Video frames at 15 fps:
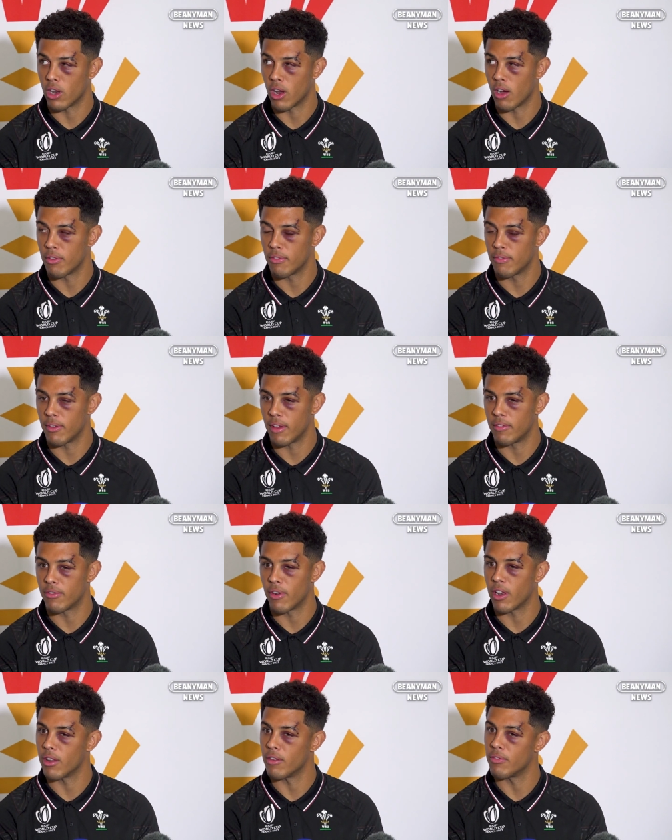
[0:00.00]
off in
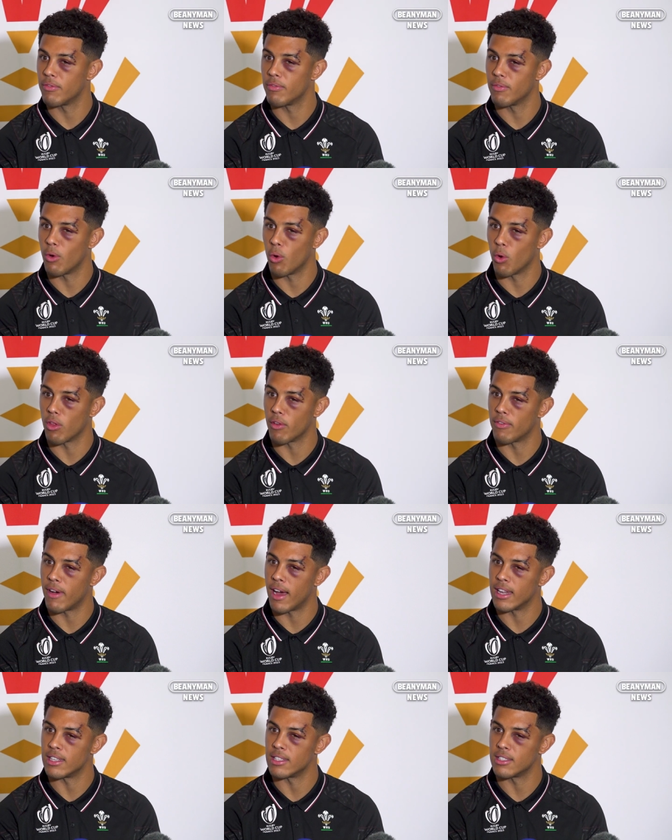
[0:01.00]
front of all the
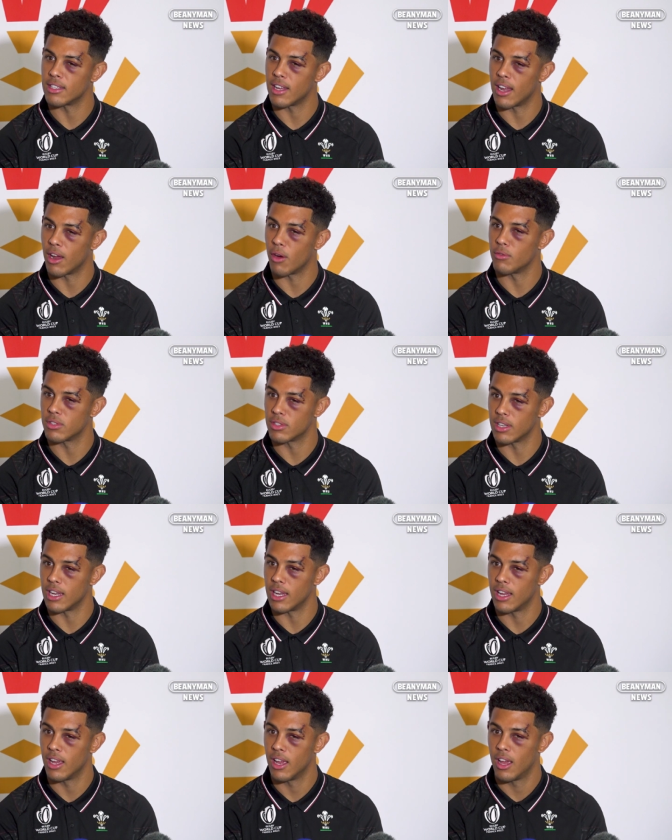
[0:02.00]
fans, and
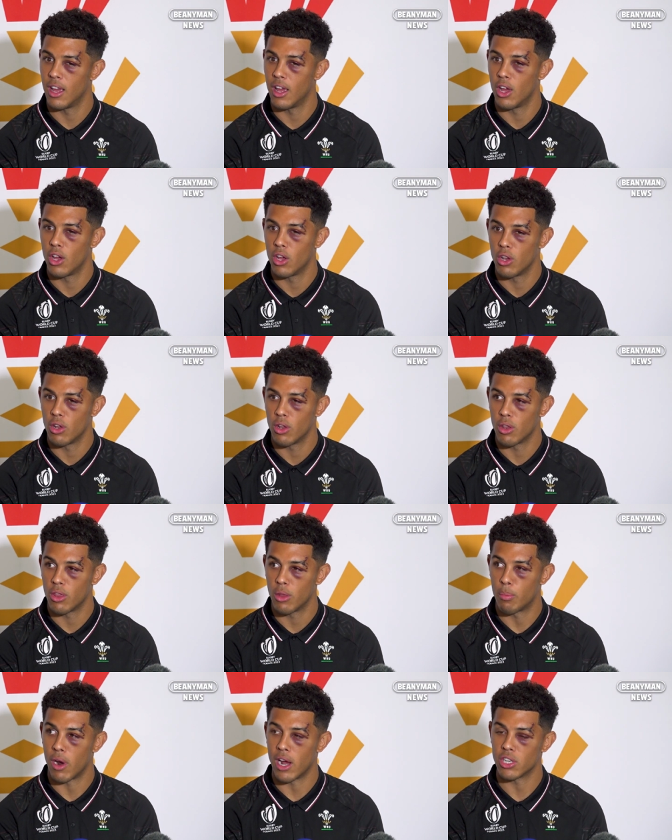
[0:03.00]
obviously
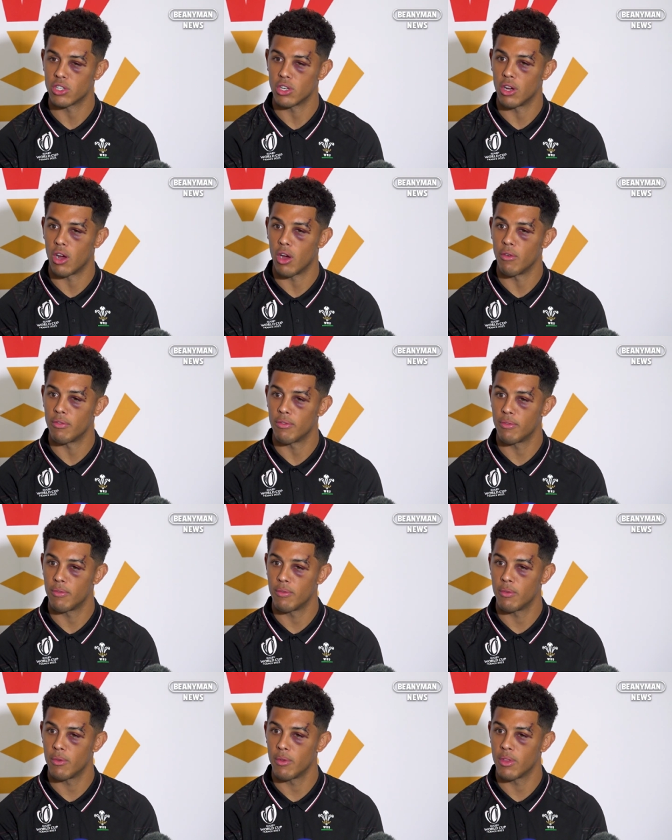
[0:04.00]
the pressure of
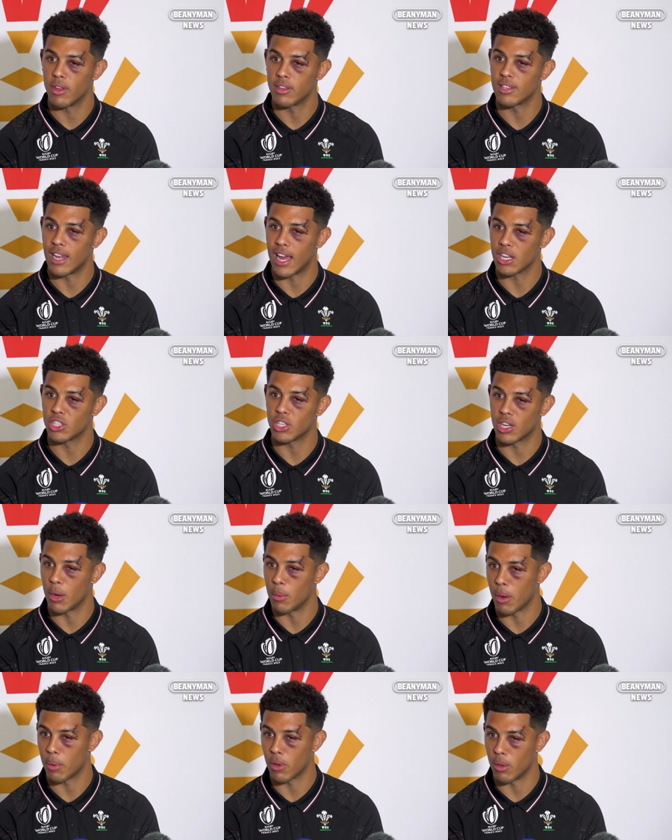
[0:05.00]
the selection
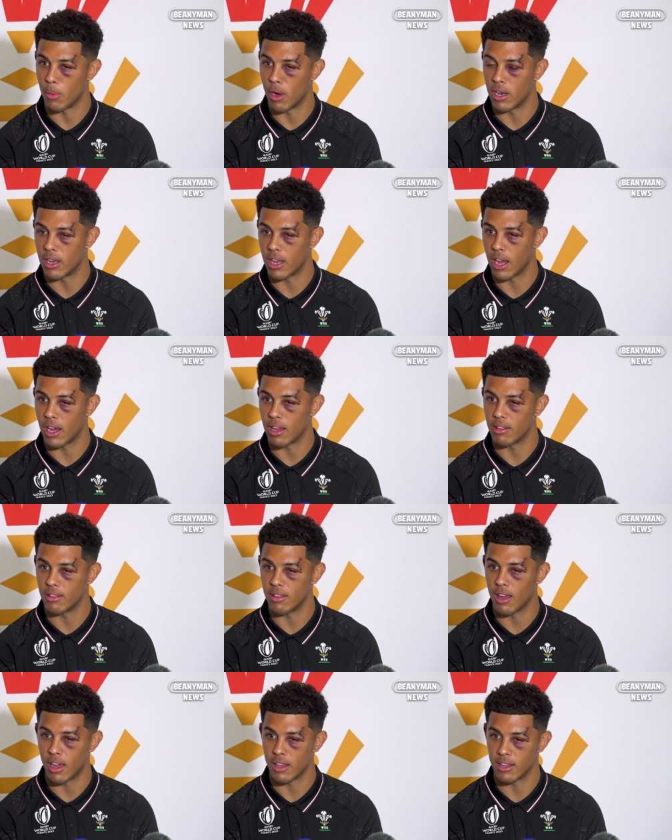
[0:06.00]
coming up on the Monday,
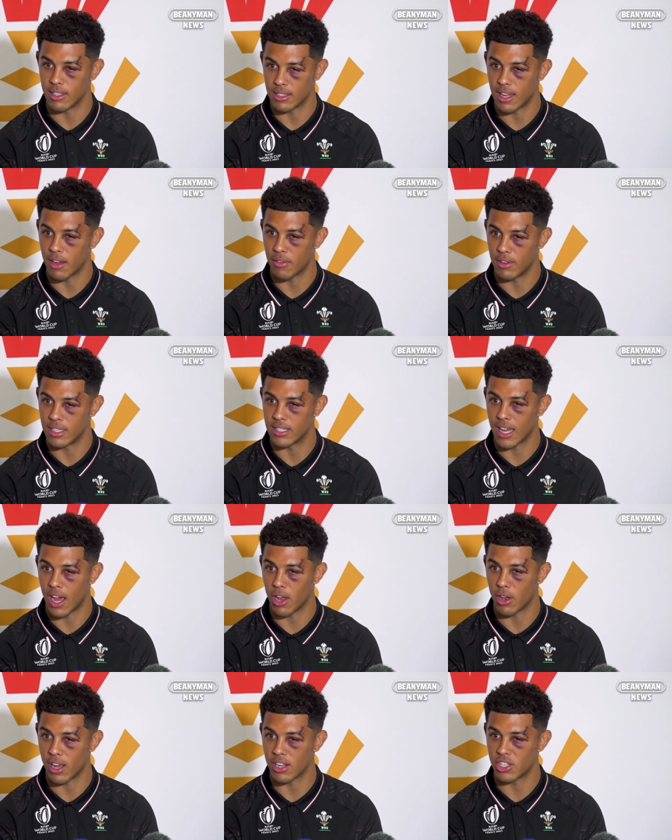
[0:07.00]
I think definitely
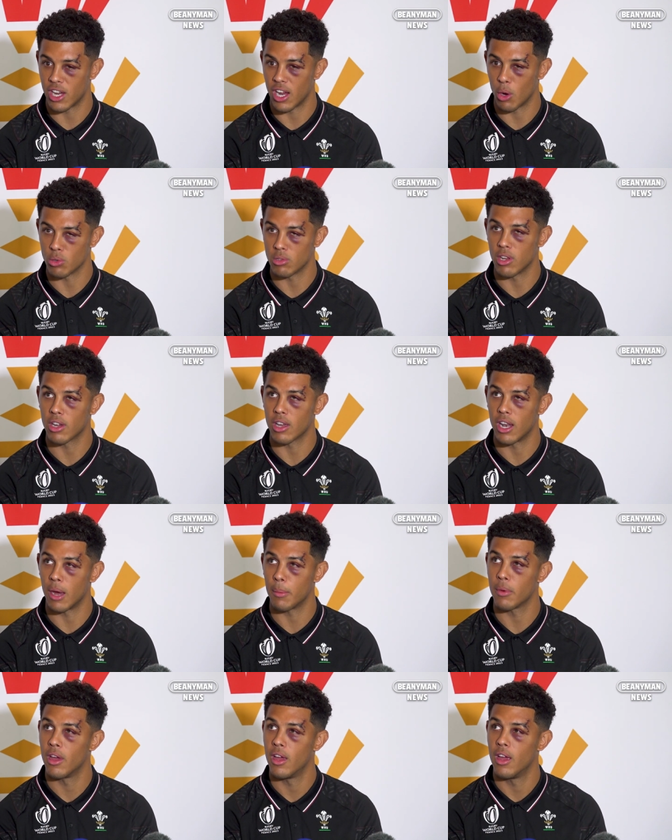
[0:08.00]
sat on that chair. I was looking
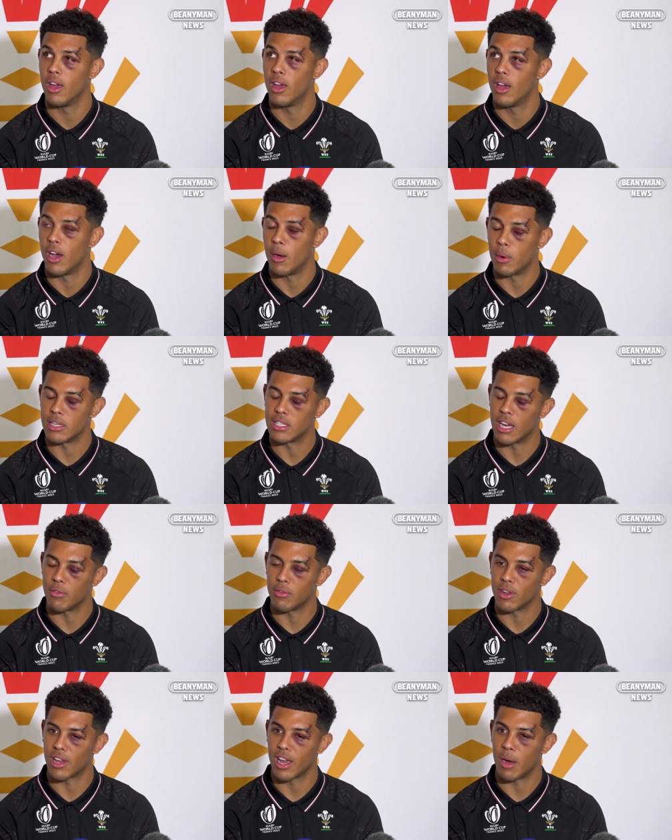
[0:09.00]
up at
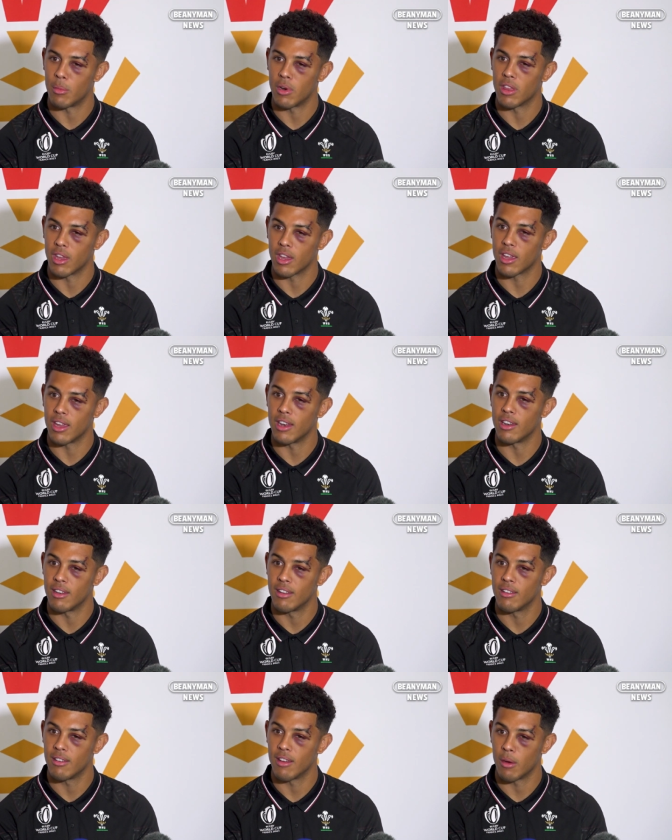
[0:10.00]
myself on the camera
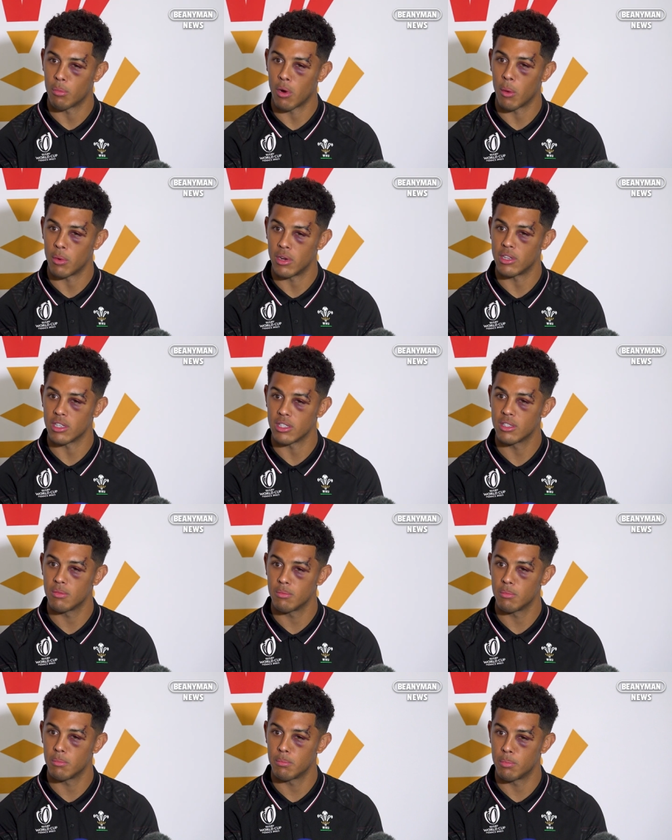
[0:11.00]
thinking, I probably
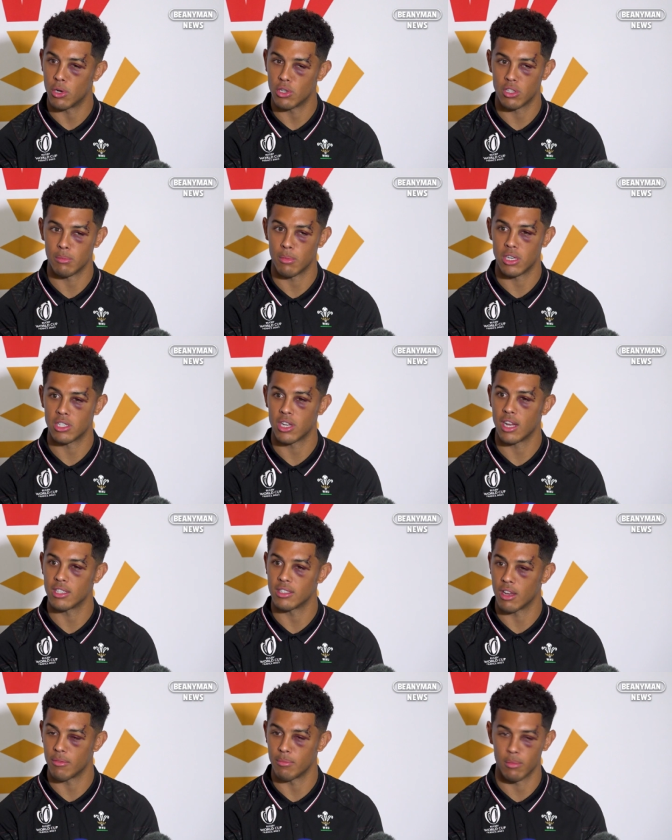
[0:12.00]
just butchered my
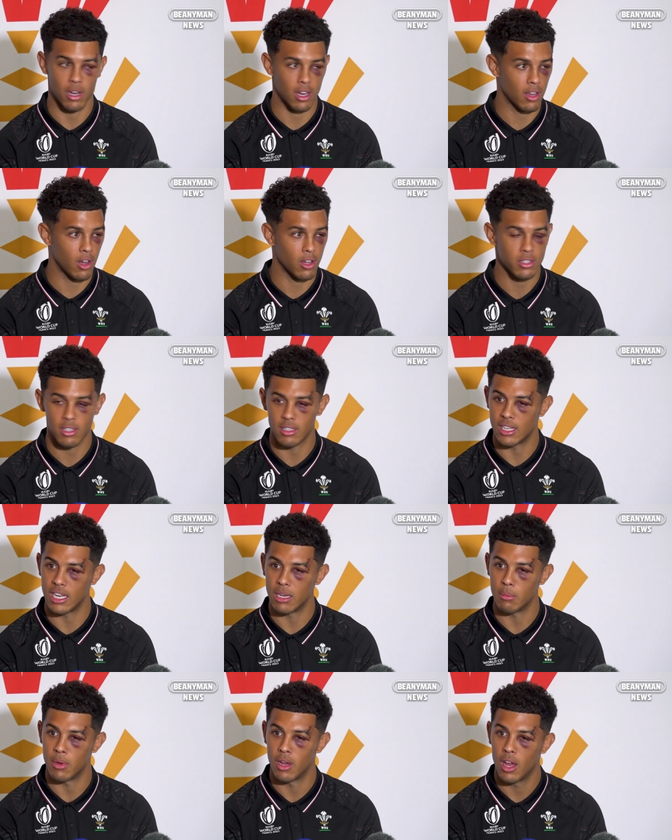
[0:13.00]
chance. I'm going to cost the
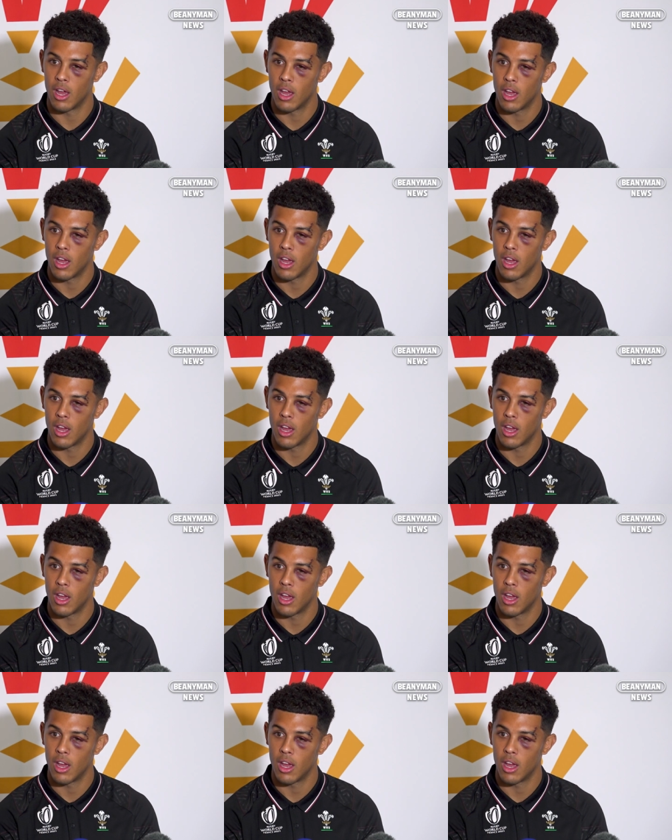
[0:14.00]
team